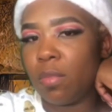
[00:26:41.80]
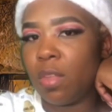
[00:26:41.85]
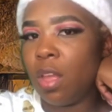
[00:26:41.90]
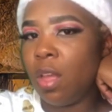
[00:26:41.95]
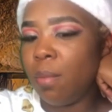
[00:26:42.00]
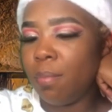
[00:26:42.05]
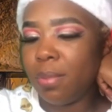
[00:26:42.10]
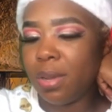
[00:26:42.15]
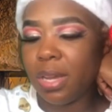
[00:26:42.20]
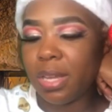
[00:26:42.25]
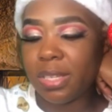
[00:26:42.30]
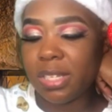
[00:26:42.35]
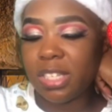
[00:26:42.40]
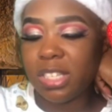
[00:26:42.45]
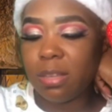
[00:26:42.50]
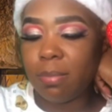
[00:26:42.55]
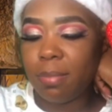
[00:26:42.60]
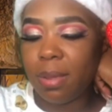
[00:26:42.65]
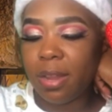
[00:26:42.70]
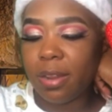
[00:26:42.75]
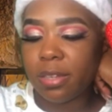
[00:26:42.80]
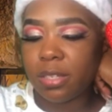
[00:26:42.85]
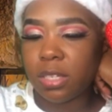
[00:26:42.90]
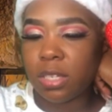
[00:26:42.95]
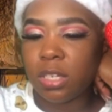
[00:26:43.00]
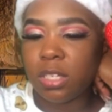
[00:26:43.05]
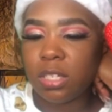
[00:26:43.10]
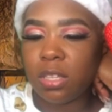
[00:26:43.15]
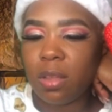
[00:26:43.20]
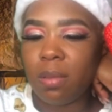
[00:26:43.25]
Because it's embarrassing.
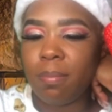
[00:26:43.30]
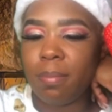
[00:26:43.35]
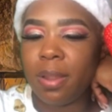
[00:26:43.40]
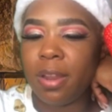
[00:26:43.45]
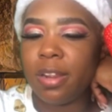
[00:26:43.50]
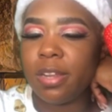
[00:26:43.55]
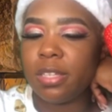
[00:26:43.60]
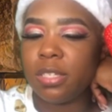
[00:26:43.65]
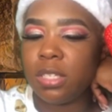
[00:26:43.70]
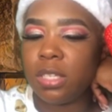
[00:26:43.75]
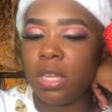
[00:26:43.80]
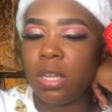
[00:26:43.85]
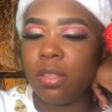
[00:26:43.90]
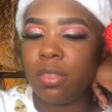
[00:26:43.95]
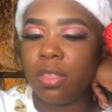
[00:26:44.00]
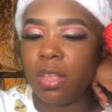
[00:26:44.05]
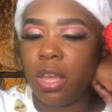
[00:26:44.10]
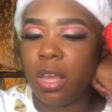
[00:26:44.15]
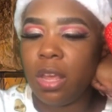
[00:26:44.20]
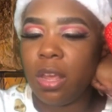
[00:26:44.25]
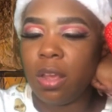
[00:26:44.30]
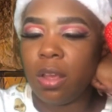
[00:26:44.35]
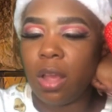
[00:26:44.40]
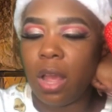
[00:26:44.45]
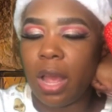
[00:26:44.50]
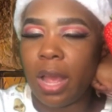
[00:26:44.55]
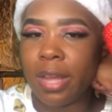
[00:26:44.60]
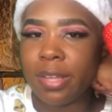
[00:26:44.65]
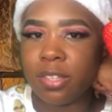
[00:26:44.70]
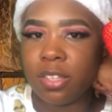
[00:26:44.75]
It's an embarrassing thing
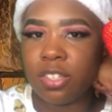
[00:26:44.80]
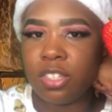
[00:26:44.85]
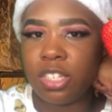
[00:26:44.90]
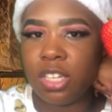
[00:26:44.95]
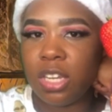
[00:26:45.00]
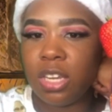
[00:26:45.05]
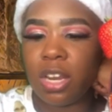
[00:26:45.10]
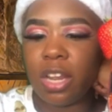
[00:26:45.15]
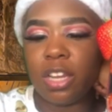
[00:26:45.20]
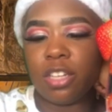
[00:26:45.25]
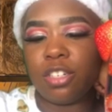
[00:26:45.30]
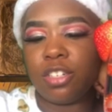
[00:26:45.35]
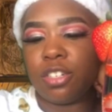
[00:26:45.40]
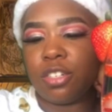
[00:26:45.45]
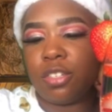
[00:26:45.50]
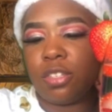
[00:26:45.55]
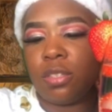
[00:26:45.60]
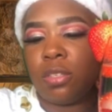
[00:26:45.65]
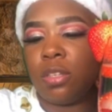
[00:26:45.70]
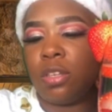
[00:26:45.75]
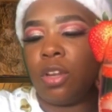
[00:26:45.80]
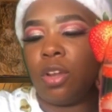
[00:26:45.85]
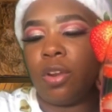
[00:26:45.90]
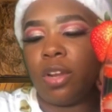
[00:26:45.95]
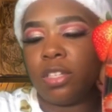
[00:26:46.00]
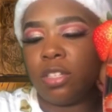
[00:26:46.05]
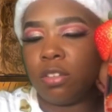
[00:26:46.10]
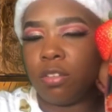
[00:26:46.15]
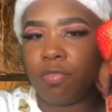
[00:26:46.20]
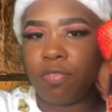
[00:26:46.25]
as a teenager to know
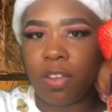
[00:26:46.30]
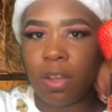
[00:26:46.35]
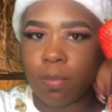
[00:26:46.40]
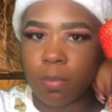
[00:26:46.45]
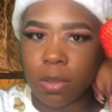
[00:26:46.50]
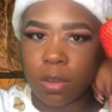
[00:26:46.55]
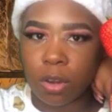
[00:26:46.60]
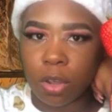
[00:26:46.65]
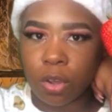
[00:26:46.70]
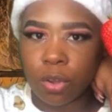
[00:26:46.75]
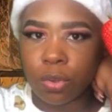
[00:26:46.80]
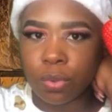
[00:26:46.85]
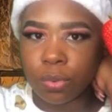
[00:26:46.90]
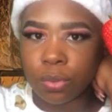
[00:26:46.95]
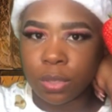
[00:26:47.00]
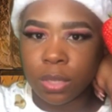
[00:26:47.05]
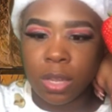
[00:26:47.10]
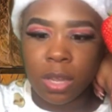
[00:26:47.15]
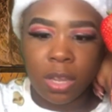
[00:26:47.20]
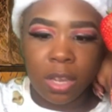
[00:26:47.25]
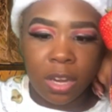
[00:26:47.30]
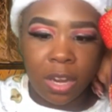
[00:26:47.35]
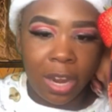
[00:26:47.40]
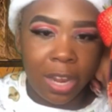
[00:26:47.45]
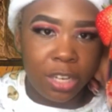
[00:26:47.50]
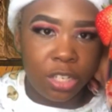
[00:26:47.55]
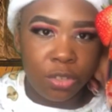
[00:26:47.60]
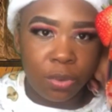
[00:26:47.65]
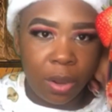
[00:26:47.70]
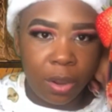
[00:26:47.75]
that your family knows
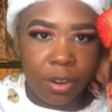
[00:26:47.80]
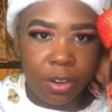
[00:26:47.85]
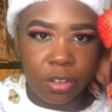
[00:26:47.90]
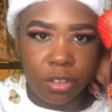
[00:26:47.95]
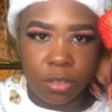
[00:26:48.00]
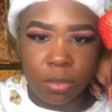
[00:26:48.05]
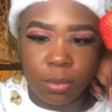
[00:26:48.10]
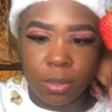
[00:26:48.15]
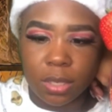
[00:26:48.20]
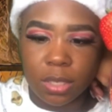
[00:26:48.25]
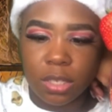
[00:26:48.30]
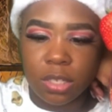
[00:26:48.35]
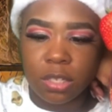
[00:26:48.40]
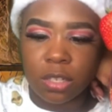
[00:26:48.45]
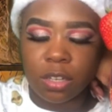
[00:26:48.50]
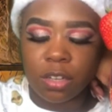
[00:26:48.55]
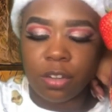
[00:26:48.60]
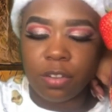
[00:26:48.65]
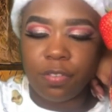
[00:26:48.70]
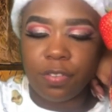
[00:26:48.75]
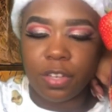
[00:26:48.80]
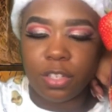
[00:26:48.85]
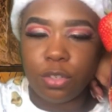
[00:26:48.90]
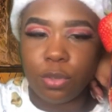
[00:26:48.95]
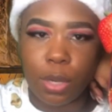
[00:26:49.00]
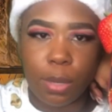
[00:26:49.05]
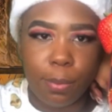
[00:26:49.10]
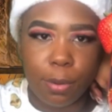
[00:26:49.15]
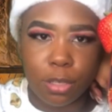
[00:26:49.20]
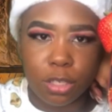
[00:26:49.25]
that you out here doing stuff that you
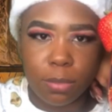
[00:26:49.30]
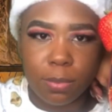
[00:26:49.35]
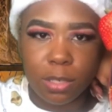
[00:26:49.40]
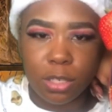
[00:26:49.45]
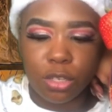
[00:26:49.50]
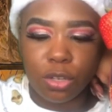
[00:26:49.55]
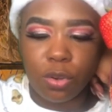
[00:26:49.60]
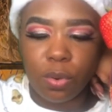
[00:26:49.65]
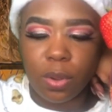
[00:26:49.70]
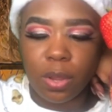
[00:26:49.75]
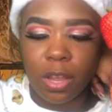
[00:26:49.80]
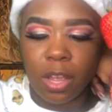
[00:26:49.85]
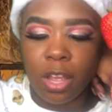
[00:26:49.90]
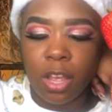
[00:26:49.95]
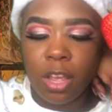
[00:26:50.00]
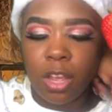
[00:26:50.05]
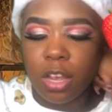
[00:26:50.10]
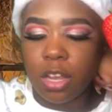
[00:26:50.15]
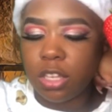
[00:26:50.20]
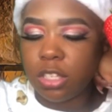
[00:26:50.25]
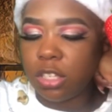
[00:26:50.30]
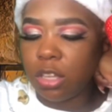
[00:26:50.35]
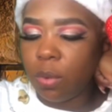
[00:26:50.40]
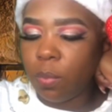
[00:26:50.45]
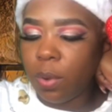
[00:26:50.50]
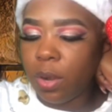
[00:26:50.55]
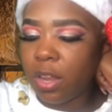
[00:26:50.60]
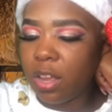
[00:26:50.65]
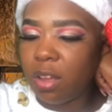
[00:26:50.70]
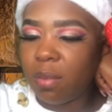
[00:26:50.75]
ain't supposed to be doing. And so
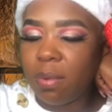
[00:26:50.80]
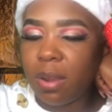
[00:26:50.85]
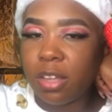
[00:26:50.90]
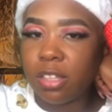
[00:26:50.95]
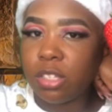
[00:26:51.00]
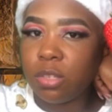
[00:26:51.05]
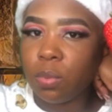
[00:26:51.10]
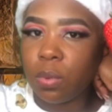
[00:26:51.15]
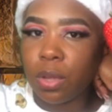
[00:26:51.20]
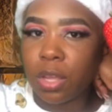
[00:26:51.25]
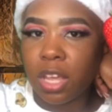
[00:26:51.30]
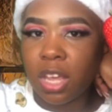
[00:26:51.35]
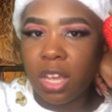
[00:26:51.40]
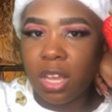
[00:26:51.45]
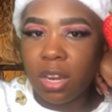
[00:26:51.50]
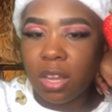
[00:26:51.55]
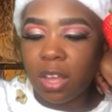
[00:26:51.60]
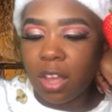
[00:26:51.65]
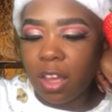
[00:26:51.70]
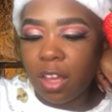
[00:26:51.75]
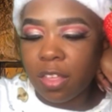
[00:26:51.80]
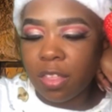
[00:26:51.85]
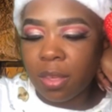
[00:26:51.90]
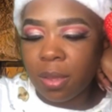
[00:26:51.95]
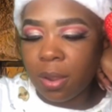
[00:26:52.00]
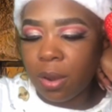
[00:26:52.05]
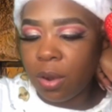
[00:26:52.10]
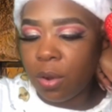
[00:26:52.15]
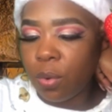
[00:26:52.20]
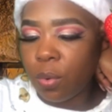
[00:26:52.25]
when it comes down to a get
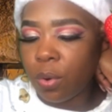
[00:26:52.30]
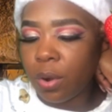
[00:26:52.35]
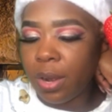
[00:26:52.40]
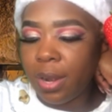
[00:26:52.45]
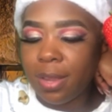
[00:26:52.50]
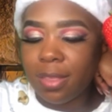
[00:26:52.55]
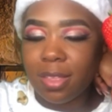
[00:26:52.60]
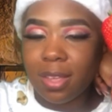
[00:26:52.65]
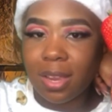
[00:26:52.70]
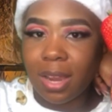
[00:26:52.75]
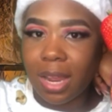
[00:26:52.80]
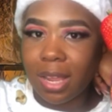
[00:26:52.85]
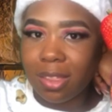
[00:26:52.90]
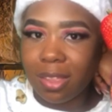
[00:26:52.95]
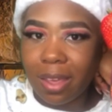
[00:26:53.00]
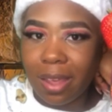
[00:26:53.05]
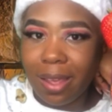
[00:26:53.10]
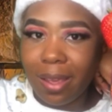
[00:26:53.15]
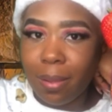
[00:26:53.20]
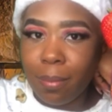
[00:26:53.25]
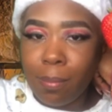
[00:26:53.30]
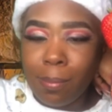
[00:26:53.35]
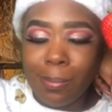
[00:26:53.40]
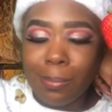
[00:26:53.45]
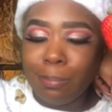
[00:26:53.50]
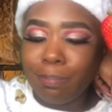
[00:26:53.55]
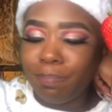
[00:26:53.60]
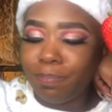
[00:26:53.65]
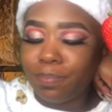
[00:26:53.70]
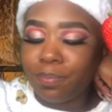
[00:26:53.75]
together or anything like that,
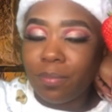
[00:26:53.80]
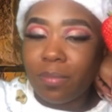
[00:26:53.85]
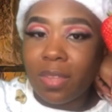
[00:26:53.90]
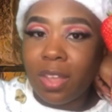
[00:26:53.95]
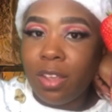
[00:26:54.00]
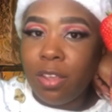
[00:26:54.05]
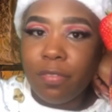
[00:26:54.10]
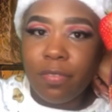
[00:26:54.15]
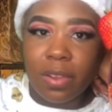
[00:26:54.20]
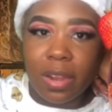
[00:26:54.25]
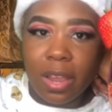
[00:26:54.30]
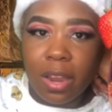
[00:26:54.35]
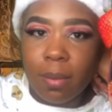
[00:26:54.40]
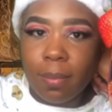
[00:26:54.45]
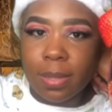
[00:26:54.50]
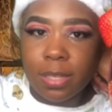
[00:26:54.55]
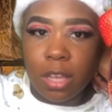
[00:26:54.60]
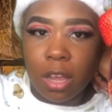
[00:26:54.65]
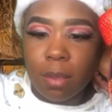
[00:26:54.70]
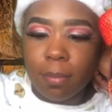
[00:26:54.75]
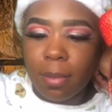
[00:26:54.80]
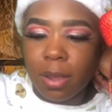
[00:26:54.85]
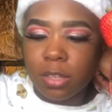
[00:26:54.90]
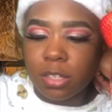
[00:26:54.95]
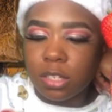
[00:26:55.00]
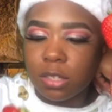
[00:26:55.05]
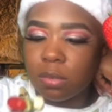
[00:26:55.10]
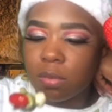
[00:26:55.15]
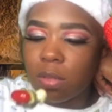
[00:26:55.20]
you feel like everybody's talking about you.